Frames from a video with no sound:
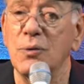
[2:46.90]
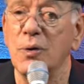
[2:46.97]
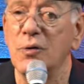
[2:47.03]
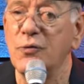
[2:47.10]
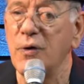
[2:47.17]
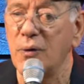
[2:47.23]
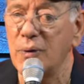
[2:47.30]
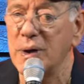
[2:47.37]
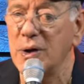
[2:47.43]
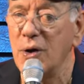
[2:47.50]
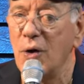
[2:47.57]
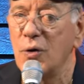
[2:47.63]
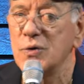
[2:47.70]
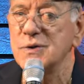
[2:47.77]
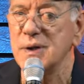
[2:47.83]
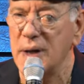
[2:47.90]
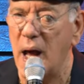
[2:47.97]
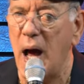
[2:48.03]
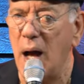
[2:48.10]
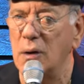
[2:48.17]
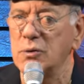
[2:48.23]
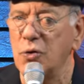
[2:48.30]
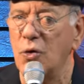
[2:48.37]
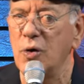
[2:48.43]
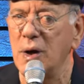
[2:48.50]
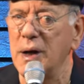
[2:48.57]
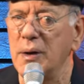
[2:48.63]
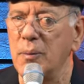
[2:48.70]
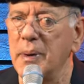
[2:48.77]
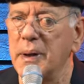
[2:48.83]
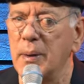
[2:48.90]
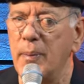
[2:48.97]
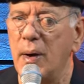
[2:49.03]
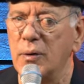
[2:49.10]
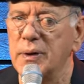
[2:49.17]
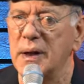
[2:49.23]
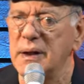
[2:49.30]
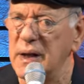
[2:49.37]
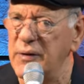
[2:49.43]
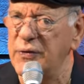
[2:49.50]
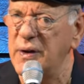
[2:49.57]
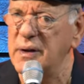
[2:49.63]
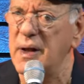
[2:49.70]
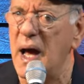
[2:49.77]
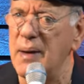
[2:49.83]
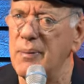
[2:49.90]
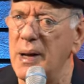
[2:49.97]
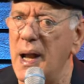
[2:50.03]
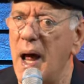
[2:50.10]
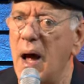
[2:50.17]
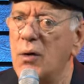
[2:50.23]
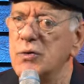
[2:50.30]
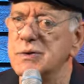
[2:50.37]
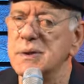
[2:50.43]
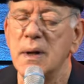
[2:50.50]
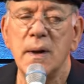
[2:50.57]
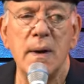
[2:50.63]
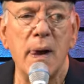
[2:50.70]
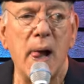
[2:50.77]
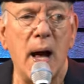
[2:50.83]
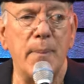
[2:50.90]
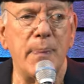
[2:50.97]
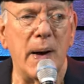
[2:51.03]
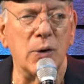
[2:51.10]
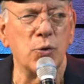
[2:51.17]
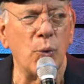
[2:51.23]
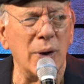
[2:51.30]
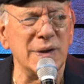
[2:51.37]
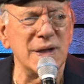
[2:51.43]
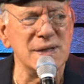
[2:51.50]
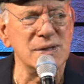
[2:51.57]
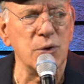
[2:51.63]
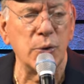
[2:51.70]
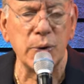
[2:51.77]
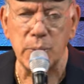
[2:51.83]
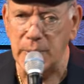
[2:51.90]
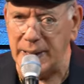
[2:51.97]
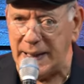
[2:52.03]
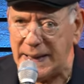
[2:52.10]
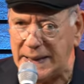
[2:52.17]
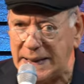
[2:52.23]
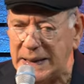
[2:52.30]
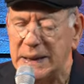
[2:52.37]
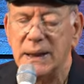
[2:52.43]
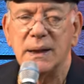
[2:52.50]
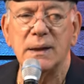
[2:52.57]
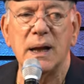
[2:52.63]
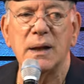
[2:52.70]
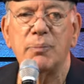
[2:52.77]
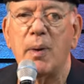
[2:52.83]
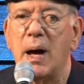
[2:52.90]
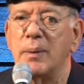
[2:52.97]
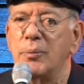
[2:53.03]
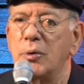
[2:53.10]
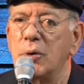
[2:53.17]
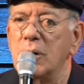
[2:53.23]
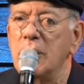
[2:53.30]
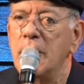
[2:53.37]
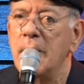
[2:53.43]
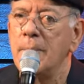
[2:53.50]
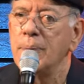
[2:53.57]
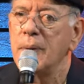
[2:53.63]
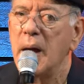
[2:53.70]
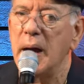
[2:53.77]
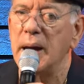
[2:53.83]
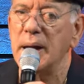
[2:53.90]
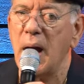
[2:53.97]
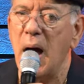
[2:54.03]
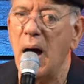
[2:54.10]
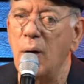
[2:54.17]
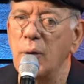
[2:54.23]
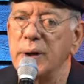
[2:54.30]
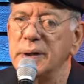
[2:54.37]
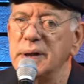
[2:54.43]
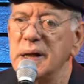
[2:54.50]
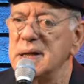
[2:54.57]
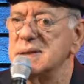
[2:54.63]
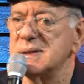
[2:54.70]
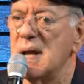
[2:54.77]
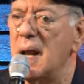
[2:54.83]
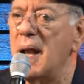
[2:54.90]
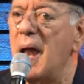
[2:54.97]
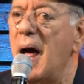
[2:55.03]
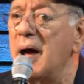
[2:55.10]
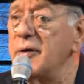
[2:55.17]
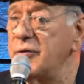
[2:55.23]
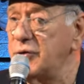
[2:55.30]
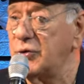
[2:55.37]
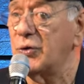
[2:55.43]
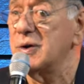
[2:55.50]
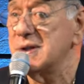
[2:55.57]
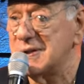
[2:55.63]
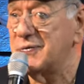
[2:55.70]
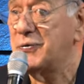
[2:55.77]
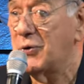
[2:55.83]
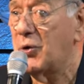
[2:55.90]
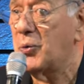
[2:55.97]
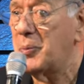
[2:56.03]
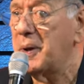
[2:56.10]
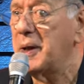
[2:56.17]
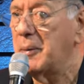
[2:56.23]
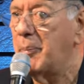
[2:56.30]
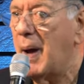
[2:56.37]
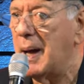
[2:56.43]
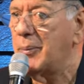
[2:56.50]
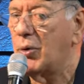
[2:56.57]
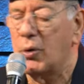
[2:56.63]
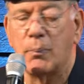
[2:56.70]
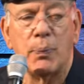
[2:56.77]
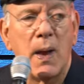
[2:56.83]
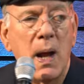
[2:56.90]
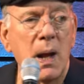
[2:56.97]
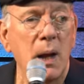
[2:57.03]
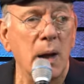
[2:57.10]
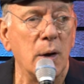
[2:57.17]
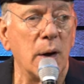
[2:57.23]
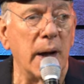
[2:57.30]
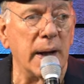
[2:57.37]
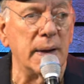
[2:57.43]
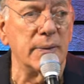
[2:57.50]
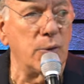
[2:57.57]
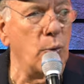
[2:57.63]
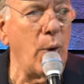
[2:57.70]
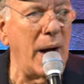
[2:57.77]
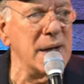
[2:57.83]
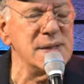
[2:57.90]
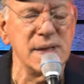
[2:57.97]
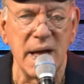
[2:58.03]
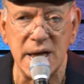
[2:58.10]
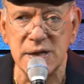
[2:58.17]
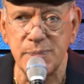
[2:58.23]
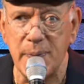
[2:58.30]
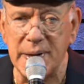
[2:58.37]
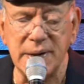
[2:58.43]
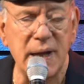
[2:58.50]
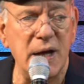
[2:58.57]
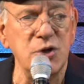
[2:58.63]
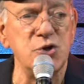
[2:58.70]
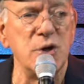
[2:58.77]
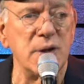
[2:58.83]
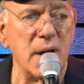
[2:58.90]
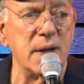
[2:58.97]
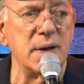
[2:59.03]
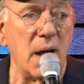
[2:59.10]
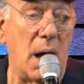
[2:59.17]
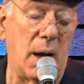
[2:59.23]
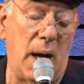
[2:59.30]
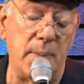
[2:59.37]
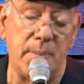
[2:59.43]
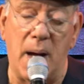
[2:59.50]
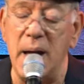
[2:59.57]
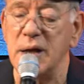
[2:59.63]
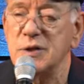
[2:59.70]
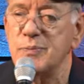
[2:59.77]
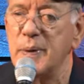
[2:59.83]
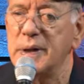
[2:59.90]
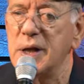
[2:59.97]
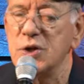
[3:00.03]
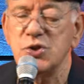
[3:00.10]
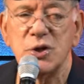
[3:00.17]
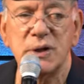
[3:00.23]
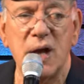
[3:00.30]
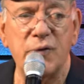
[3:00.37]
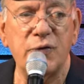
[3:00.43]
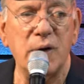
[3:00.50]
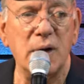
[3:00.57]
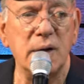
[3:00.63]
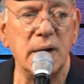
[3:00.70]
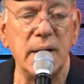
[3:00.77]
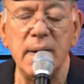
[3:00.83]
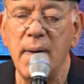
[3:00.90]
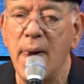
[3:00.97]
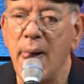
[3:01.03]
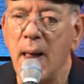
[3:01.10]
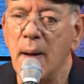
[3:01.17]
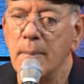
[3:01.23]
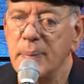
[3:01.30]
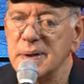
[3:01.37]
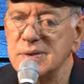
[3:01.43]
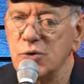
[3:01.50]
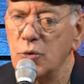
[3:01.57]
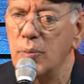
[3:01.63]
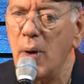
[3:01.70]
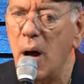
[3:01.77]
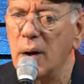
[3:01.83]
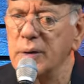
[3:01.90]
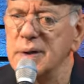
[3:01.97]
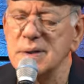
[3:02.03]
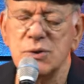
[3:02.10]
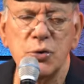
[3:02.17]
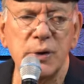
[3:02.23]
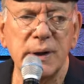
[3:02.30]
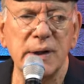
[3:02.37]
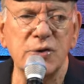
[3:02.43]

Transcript: we're very close. And I'll talk a little bit about that, if the time allows, about what is so unique in that Bible and how it is life-transforming Bible. And why is the expectation that, my expectation definitely, Pastor Mark is doing a